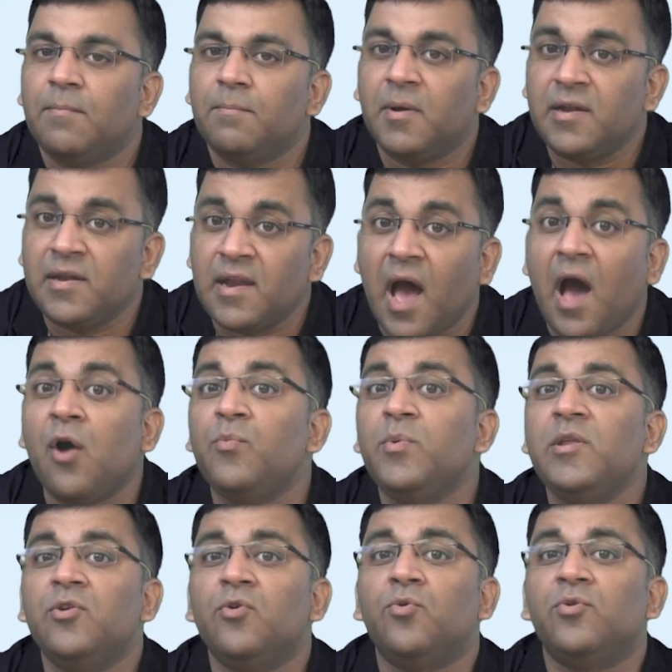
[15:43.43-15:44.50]
But now
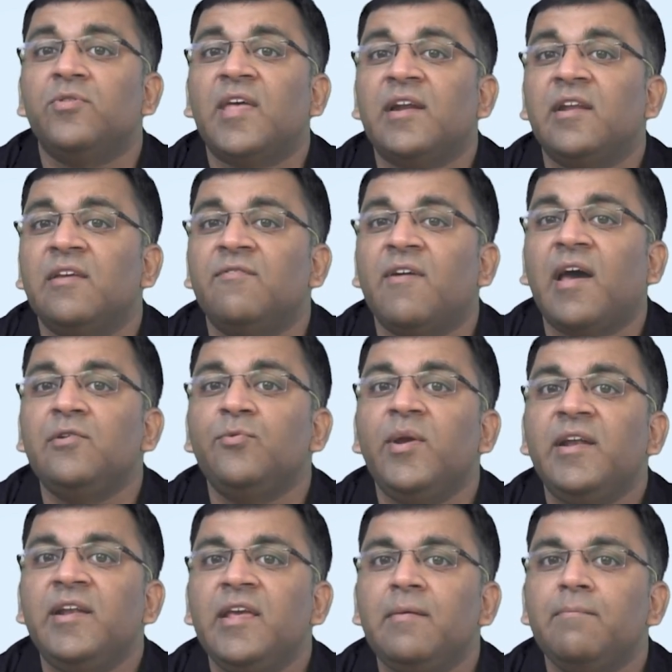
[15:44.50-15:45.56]
we know that
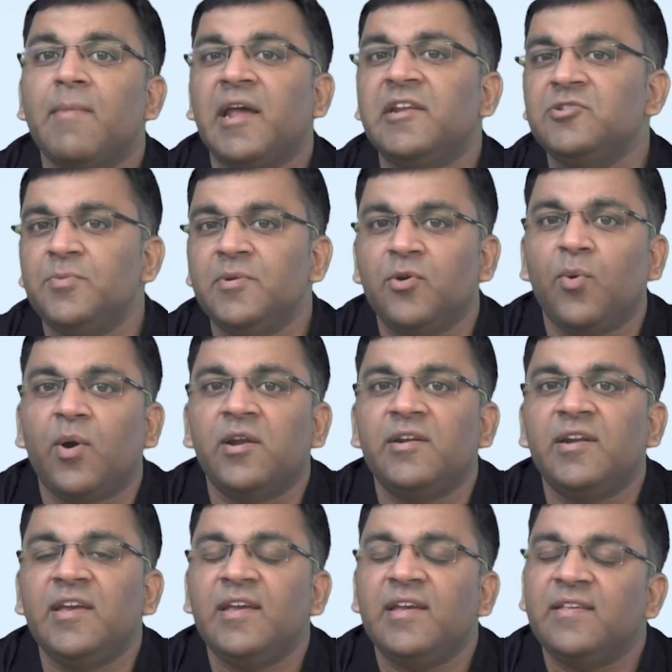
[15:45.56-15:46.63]
evaluating management
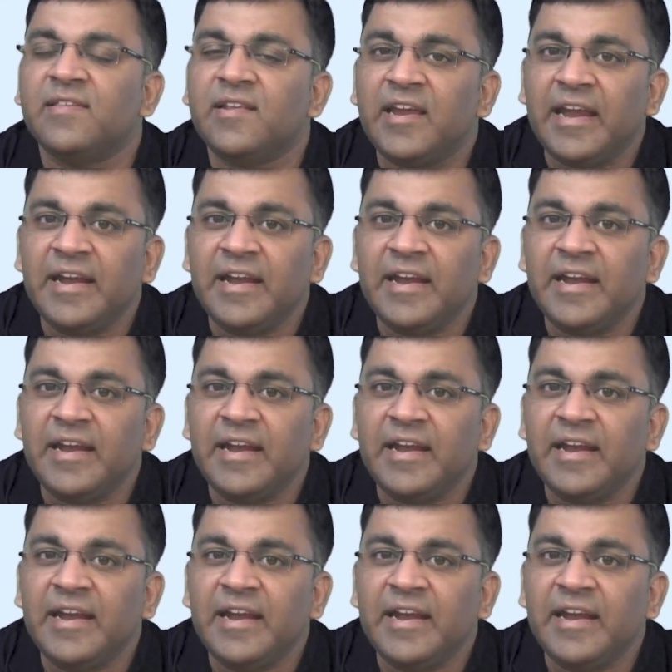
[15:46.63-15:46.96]
quality is an